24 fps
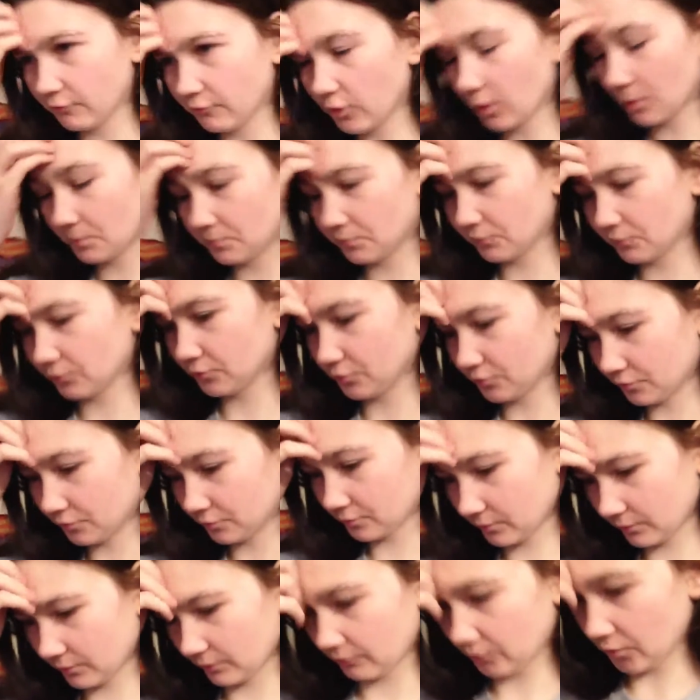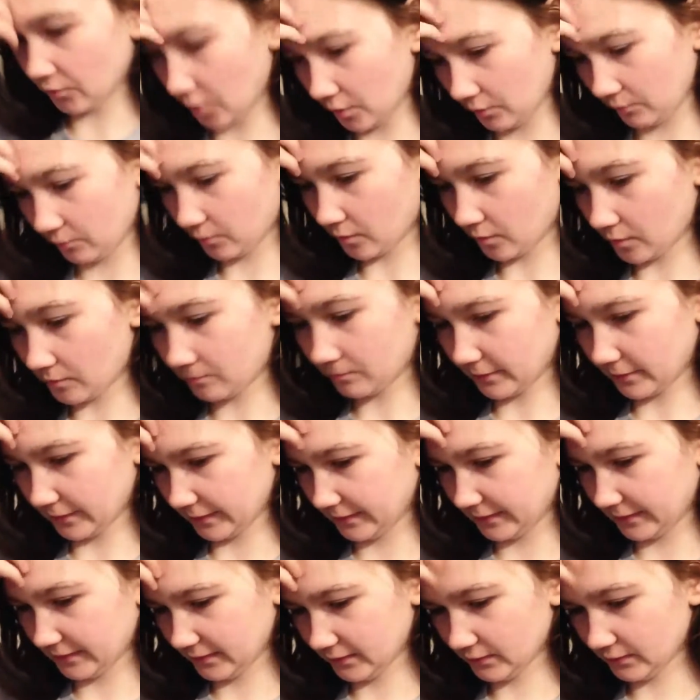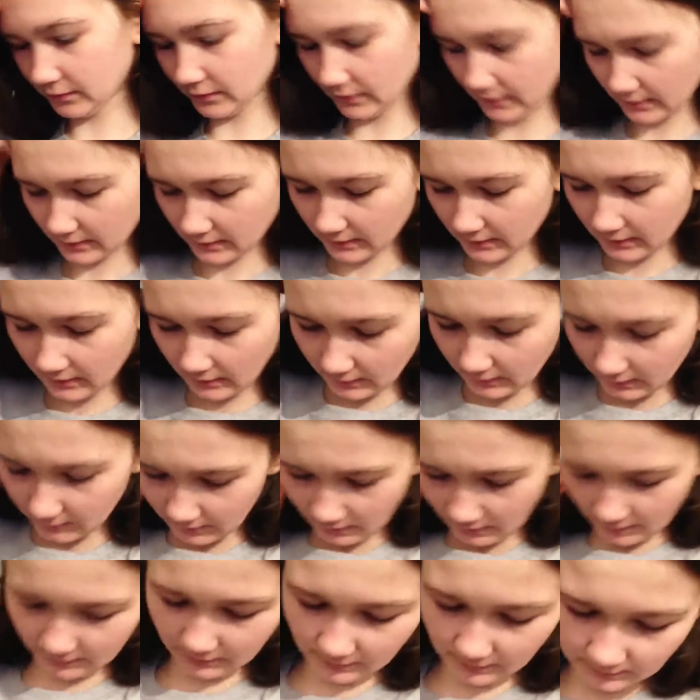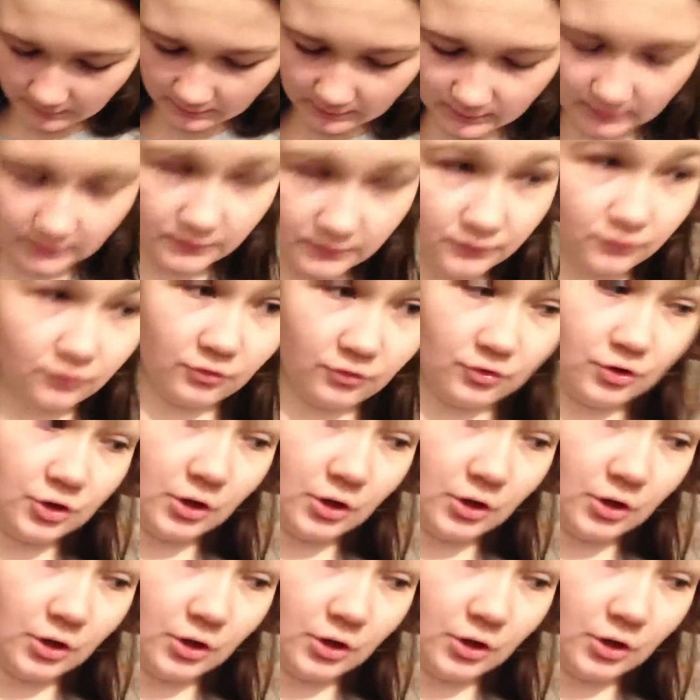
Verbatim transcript: bought the right one, but I didn't. I think this is for a